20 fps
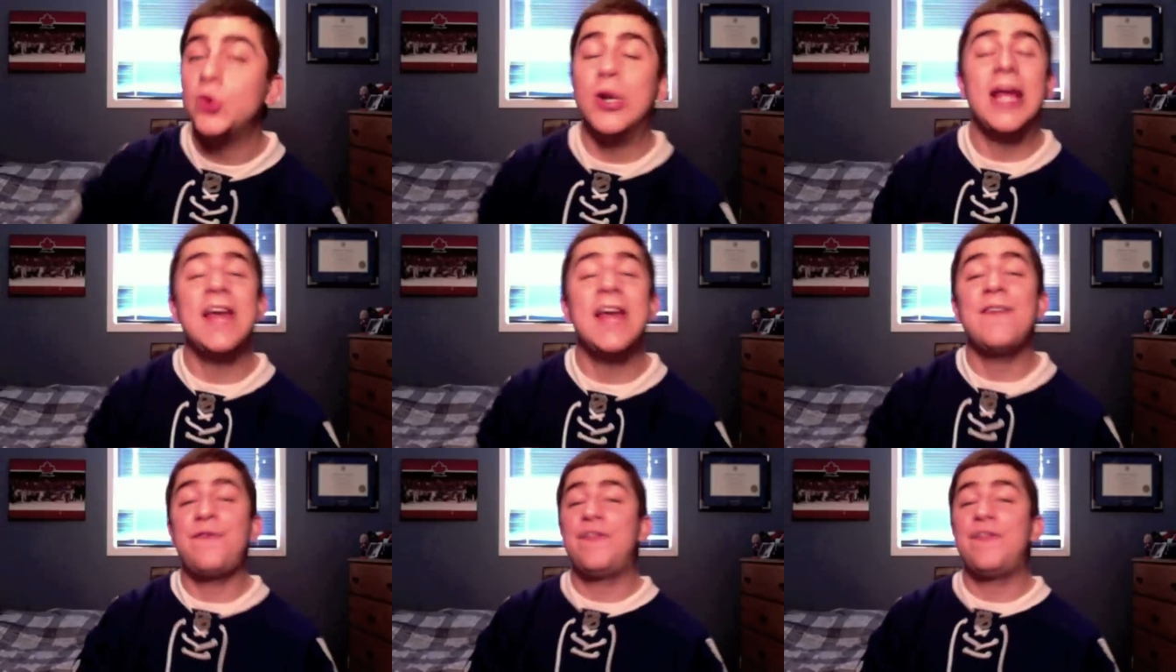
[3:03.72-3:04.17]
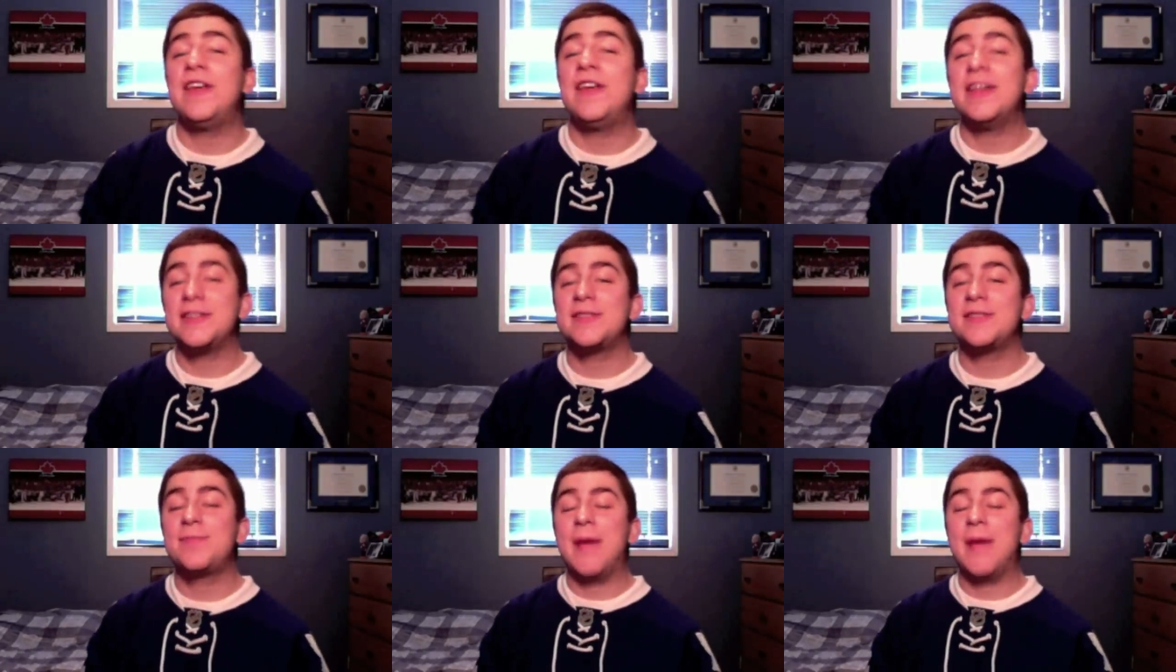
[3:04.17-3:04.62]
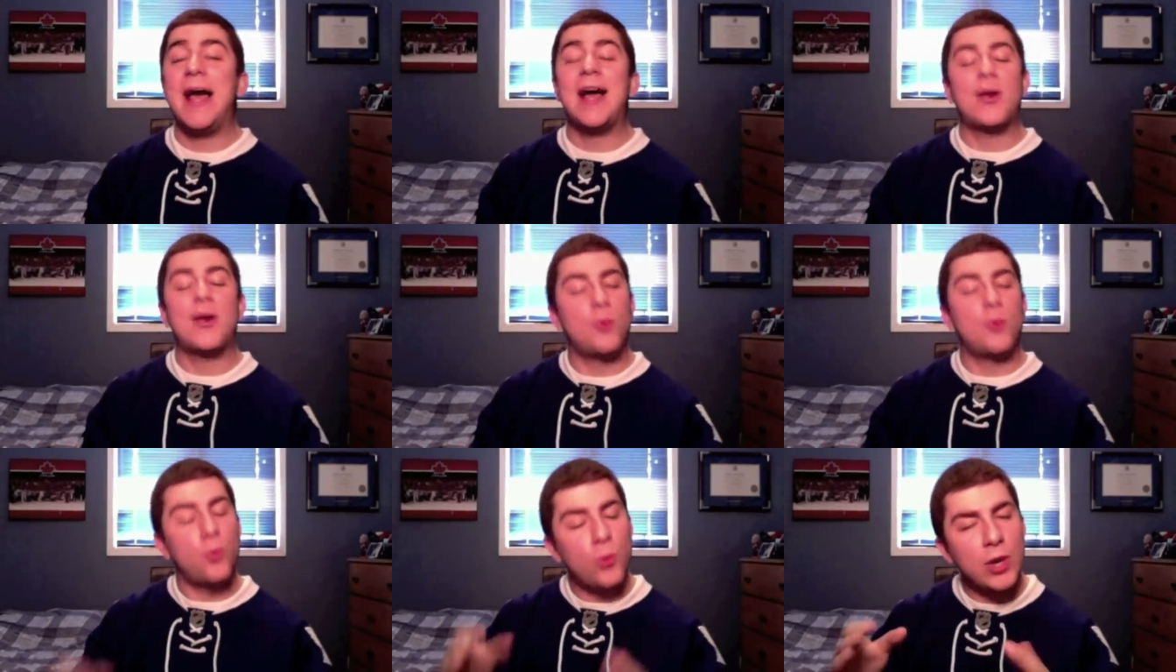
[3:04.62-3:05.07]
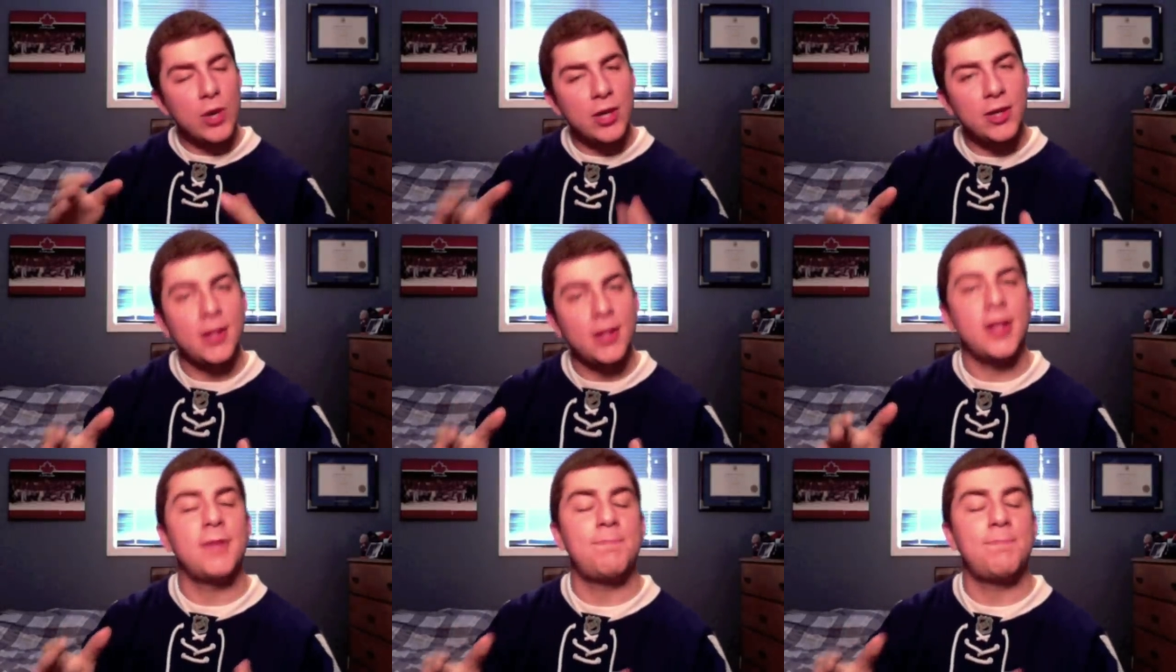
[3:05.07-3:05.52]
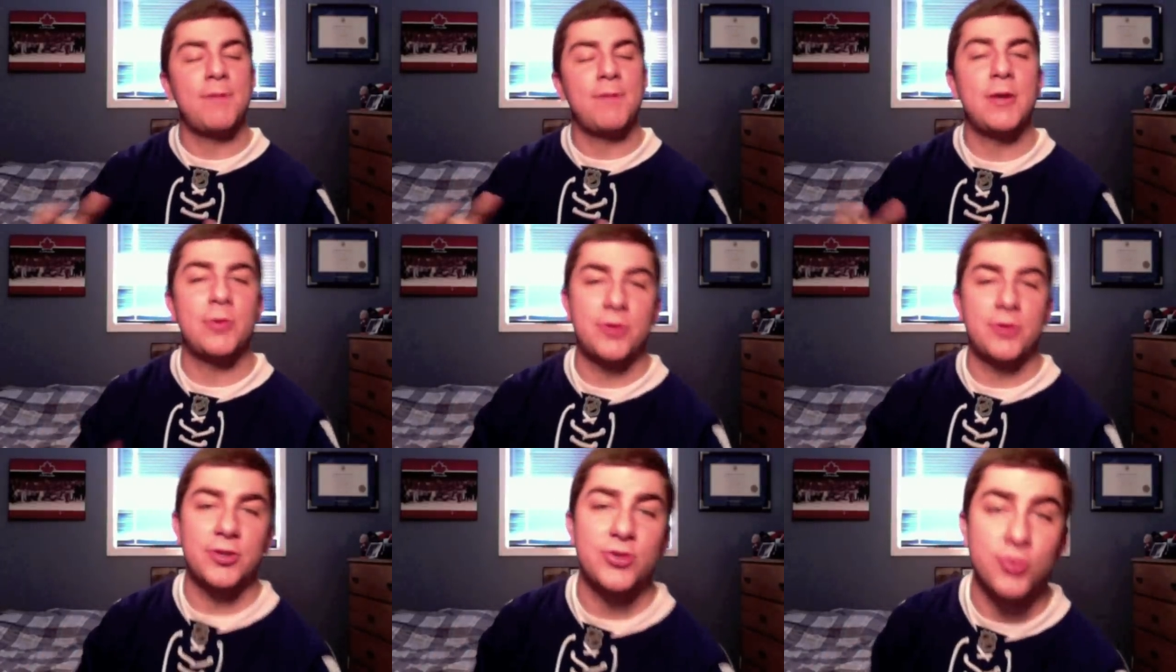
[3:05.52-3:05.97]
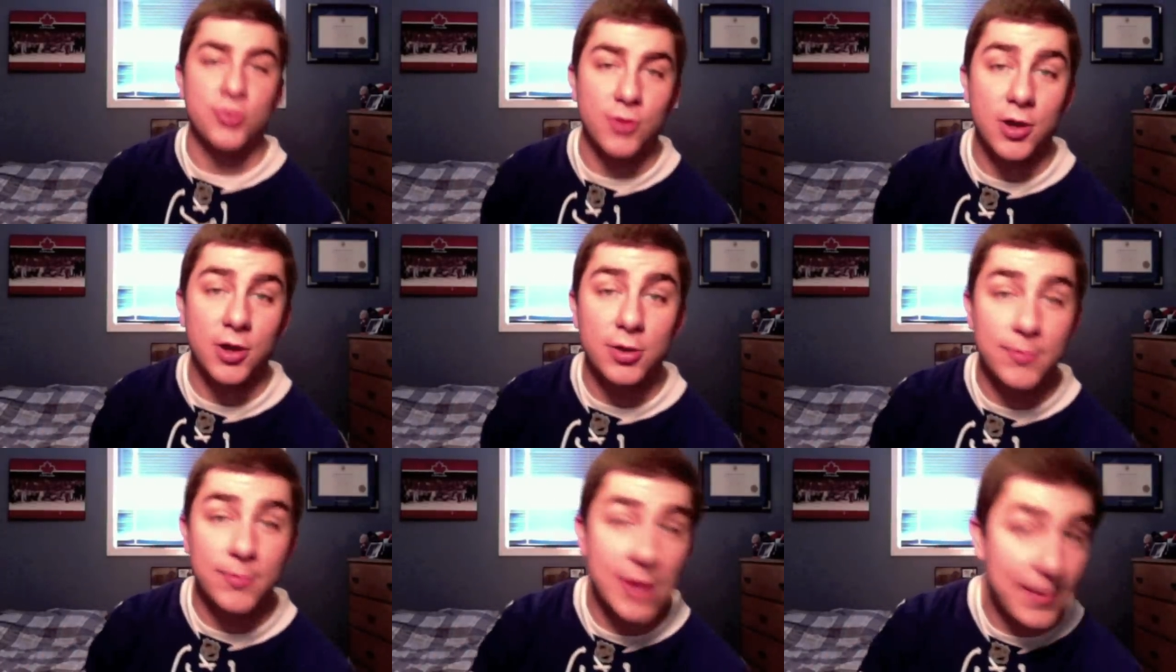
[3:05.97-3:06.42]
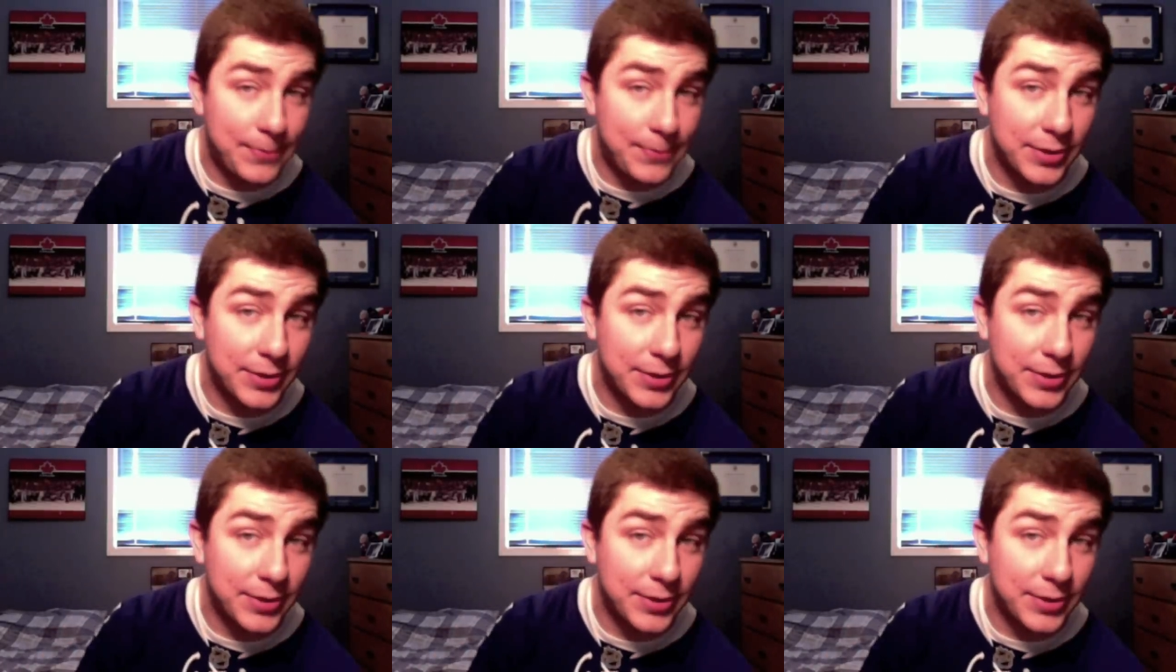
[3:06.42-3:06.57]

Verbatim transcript: if he is back, will it be with the Toronto Maple